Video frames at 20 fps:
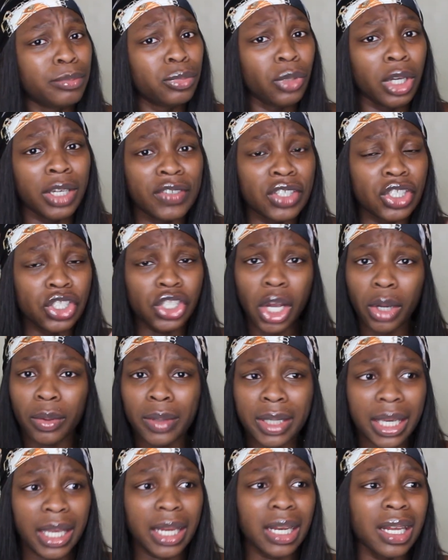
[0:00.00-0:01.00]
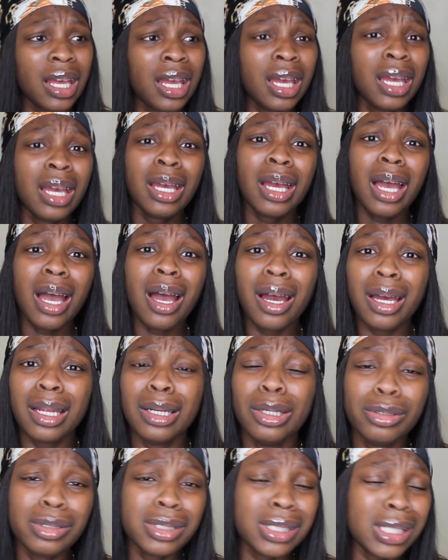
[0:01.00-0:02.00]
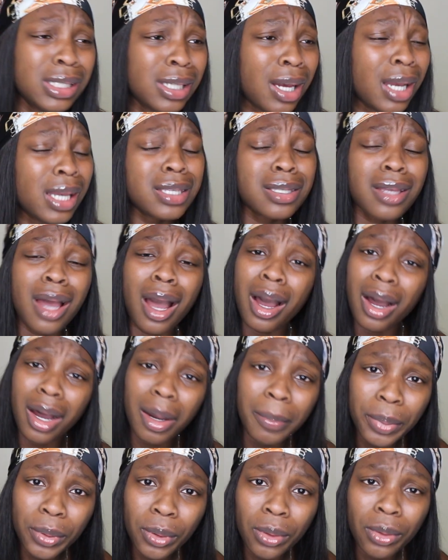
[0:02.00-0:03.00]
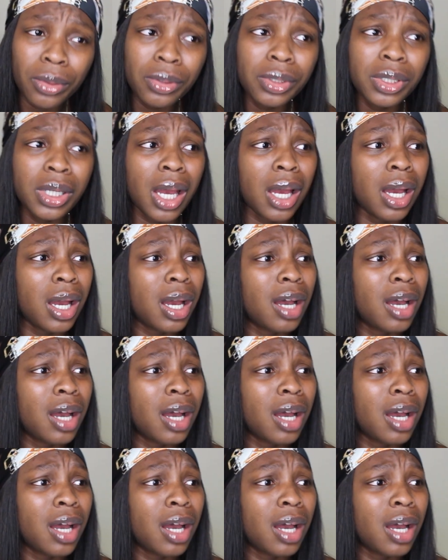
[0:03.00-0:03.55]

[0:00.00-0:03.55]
I'm not even joking. Lucinda is cardboard.